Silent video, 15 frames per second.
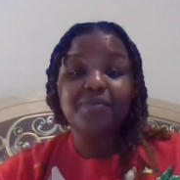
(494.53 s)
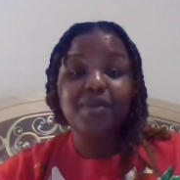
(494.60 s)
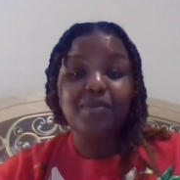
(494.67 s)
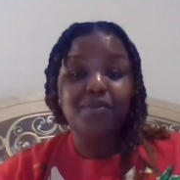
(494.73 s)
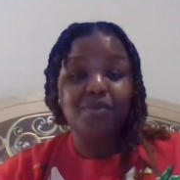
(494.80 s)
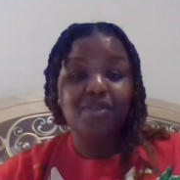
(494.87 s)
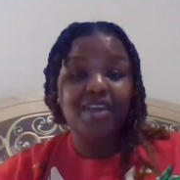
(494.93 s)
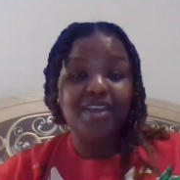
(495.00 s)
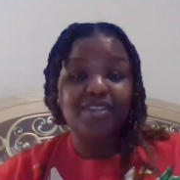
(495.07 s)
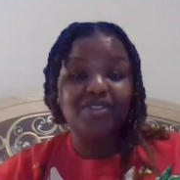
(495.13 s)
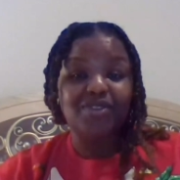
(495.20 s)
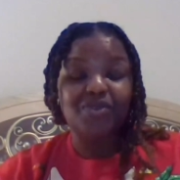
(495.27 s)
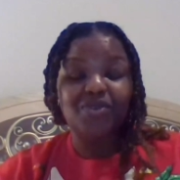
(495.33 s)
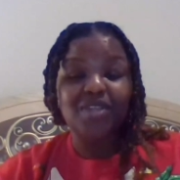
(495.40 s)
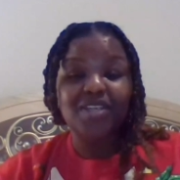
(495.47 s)
people
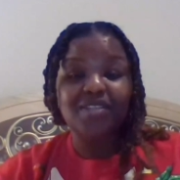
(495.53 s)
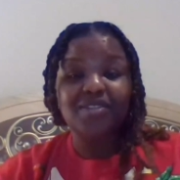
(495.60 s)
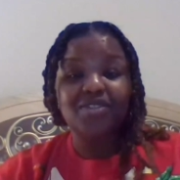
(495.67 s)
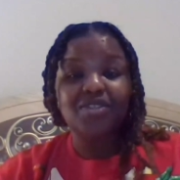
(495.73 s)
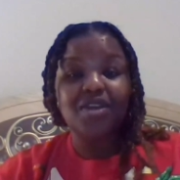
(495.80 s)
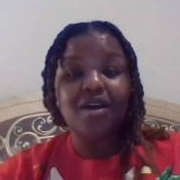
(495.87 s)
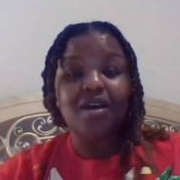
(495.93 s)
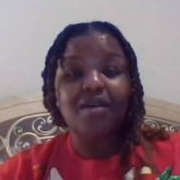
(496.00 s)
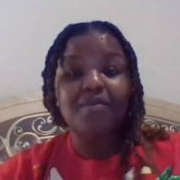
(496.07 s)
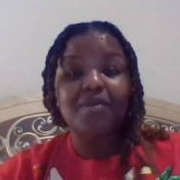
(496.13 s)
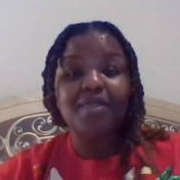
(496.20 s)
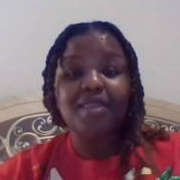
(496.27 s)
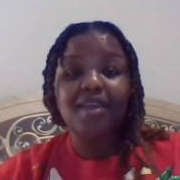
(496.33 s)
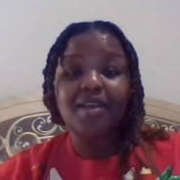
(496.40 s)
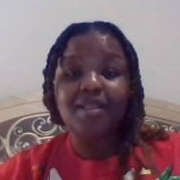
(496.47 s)
that do this
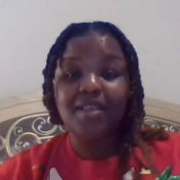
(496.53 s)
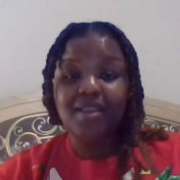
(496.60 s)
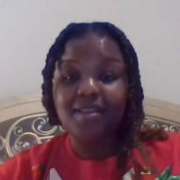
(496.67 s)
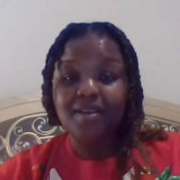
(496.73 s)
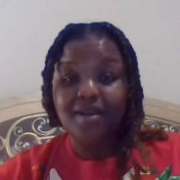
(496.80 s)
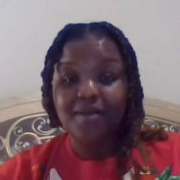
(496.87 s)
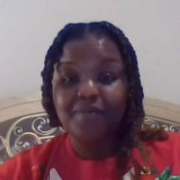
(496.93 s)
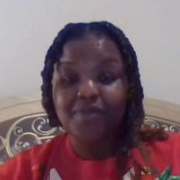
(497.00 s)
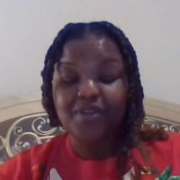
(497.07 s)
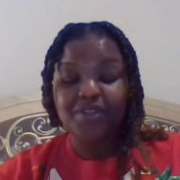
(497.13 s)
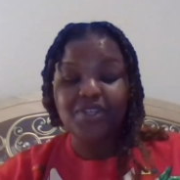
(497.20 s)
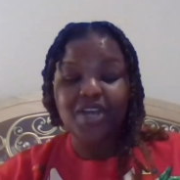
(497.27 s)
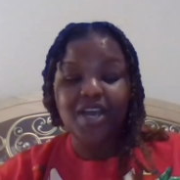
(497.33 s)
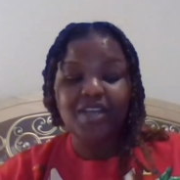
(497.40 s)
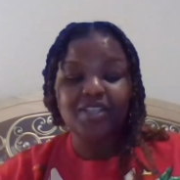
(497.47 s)
job and they clean up
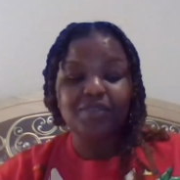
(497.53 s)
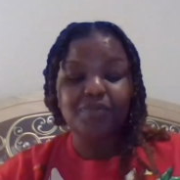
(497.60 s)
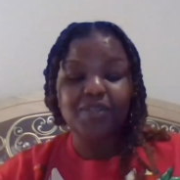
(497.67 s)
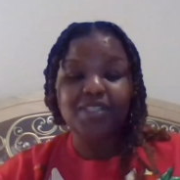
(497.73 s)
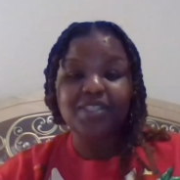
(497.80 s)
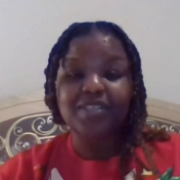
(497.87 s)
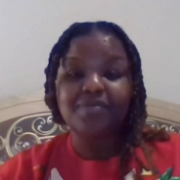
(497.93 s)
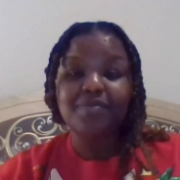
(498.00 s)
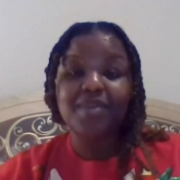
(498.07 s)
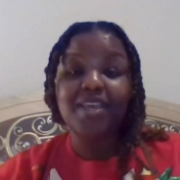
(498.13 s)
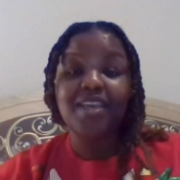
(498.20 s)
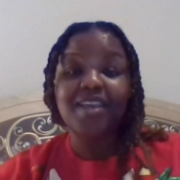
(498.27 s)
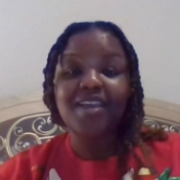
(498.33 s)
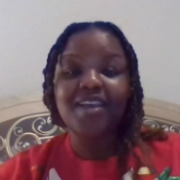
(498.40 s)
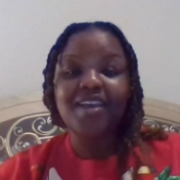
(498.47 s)
the trash, but to
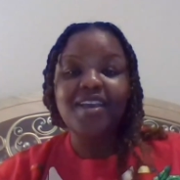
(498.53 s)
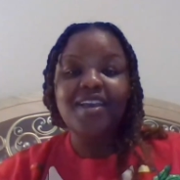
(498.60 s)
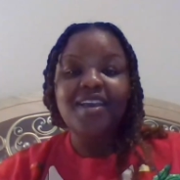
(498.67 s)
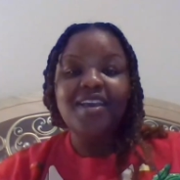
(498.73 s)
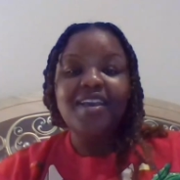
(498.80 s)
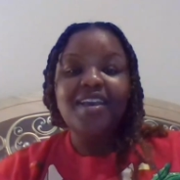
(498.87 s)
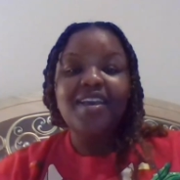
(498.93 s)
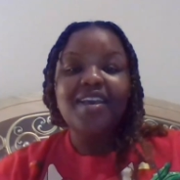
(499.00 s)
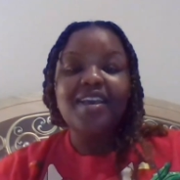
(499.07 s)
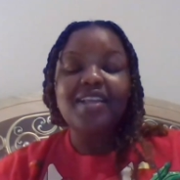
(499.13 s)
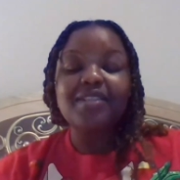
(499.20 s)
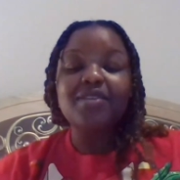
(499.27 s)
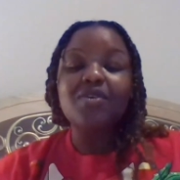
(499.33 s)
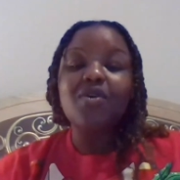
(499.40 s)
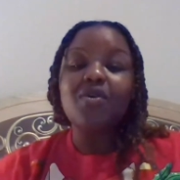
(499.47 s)
me,
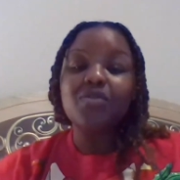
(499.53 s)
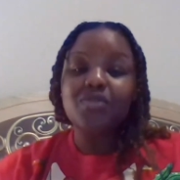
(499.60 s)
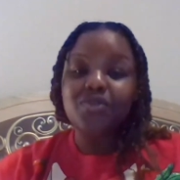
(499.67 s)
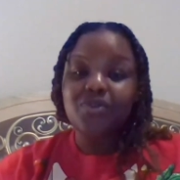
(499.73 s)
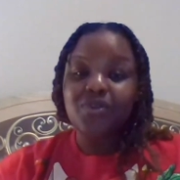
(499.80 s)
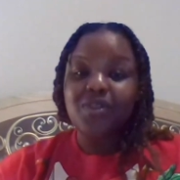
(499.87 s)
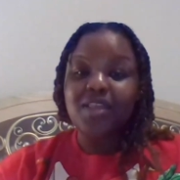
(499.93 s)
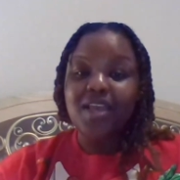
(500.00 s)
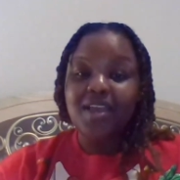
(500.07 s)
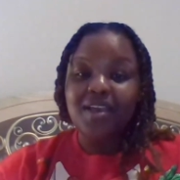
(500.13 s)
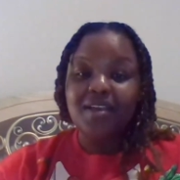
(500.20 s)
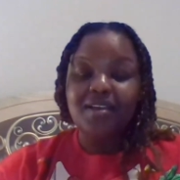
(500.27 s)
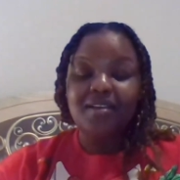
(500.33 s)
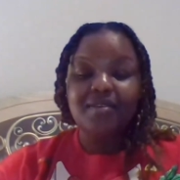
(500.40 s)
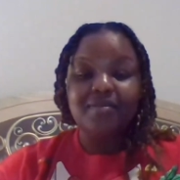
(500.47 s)
it's a cultural
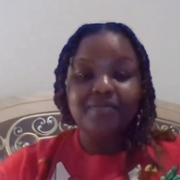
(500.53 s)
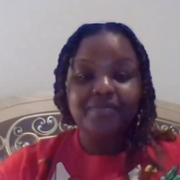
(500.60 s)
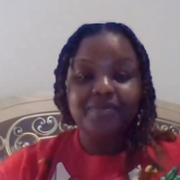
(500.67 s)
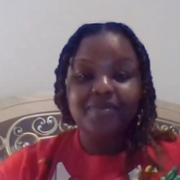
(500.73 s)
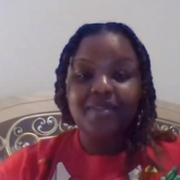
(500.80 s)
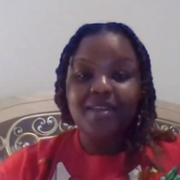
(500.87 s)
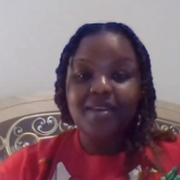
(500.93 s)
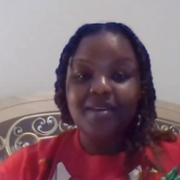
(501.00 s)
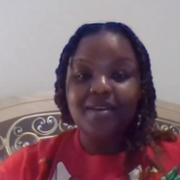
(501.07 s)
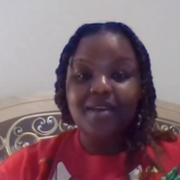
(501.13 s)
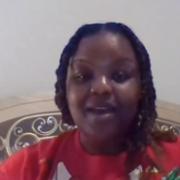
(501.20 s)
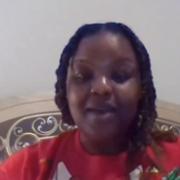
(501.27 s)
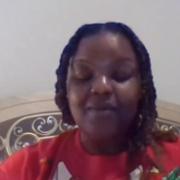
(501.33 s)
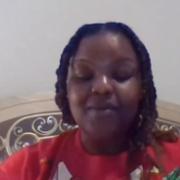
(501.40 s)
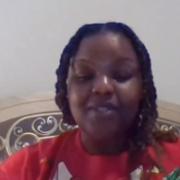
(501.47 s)
thing.
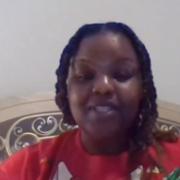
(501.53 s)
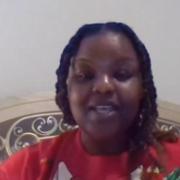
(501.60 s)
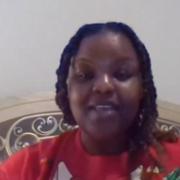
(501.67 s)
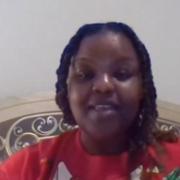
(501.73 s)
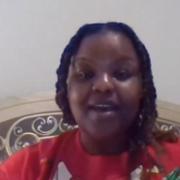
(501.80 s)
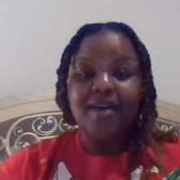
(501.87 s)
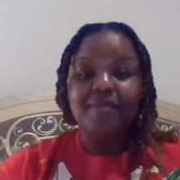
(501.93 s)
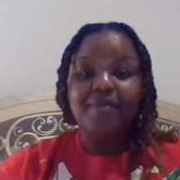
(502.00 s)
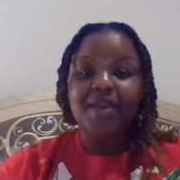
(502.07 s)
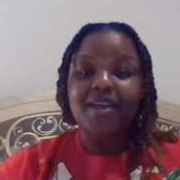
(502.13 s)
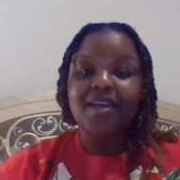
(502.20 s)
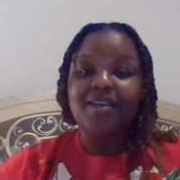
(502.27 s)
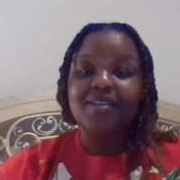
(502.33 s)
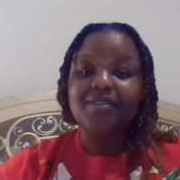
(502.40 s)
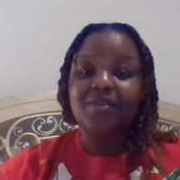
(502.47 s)
I will say that
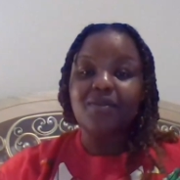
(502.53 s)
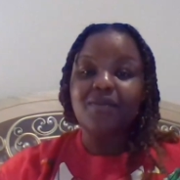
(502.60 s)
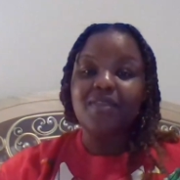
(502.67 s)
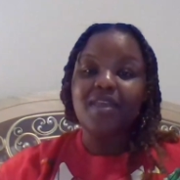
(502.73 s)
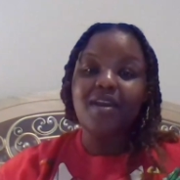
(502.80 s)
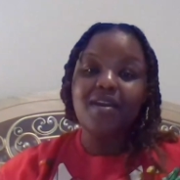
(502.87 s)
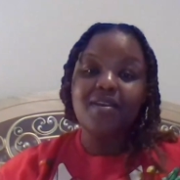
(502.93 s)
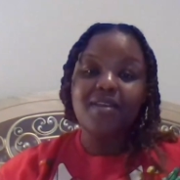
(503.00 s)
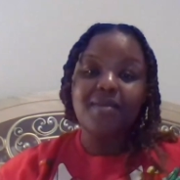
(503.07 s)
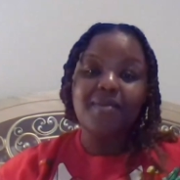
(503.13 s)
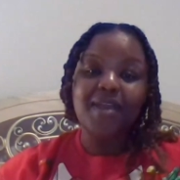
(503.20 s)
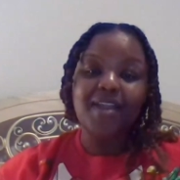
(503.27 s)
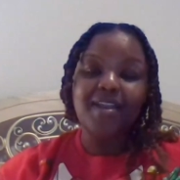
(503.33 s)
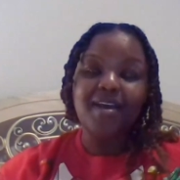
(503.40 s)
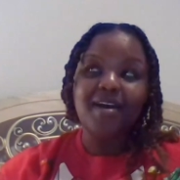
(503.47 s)
because over there they
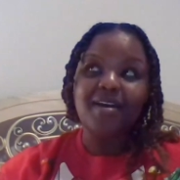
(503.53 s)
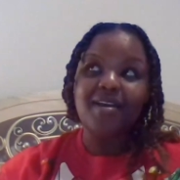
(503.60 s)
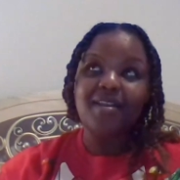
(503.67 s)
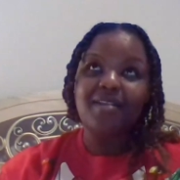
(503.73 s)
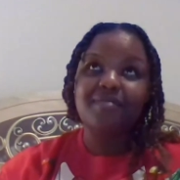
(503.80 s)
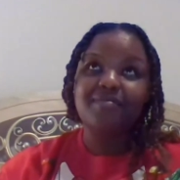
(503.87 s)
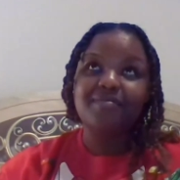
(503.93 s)
may not